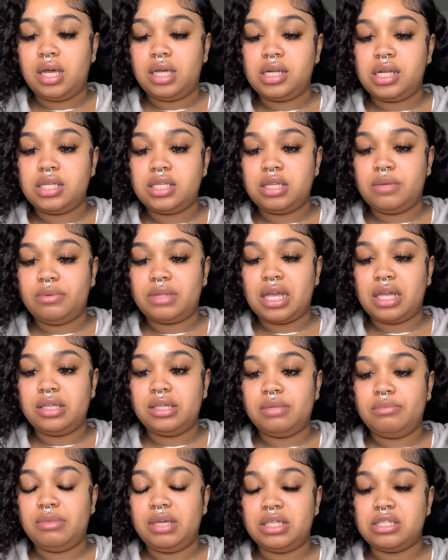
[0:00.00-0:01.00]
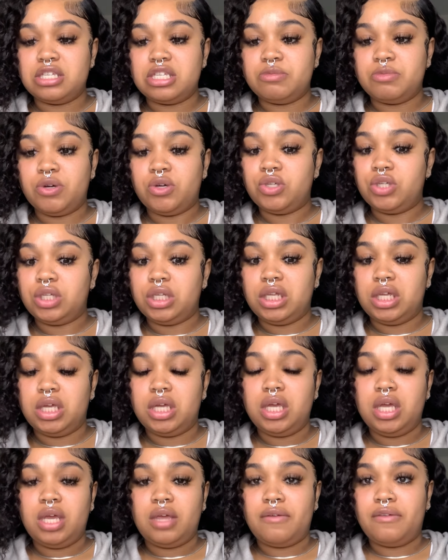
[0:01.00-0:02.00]
You see what that means spiritually.
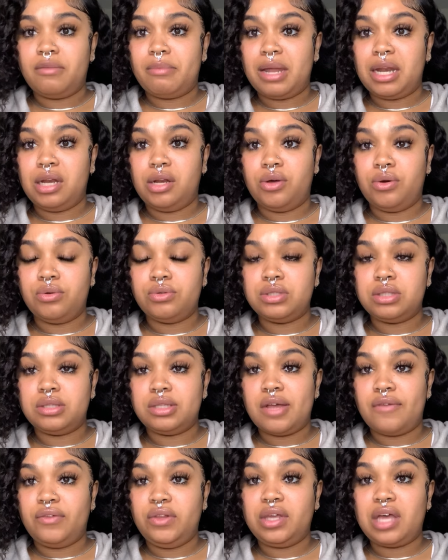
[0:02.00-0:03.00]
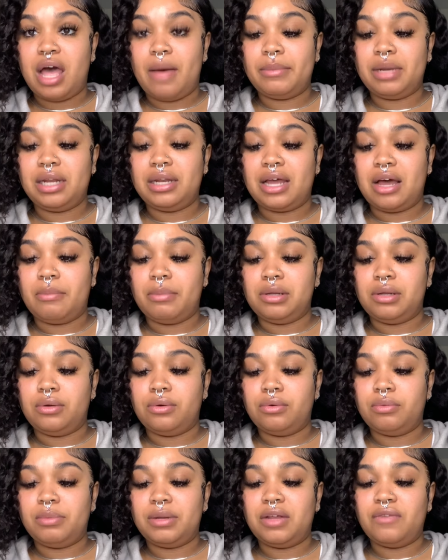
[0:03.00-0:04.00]
If somebody knows, definitely comment it down
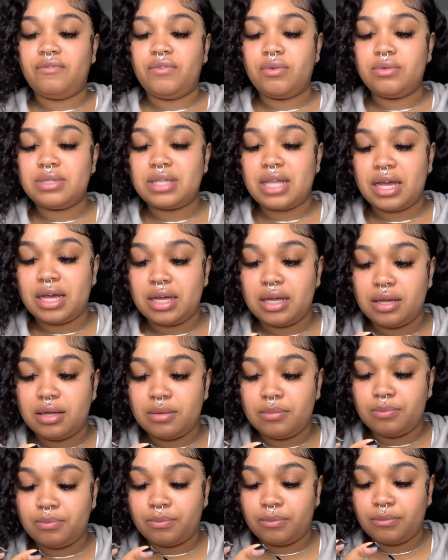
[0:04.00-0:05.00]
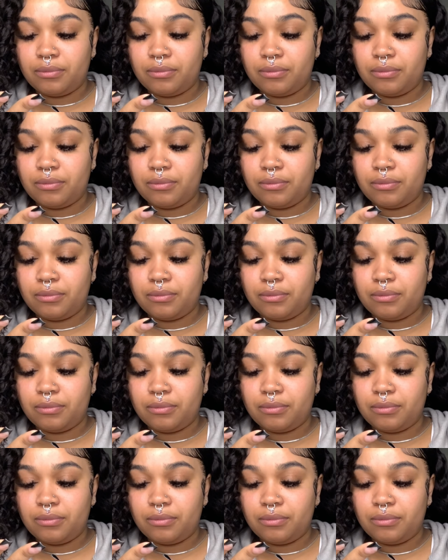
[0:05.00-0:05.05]
below. But it feels like um.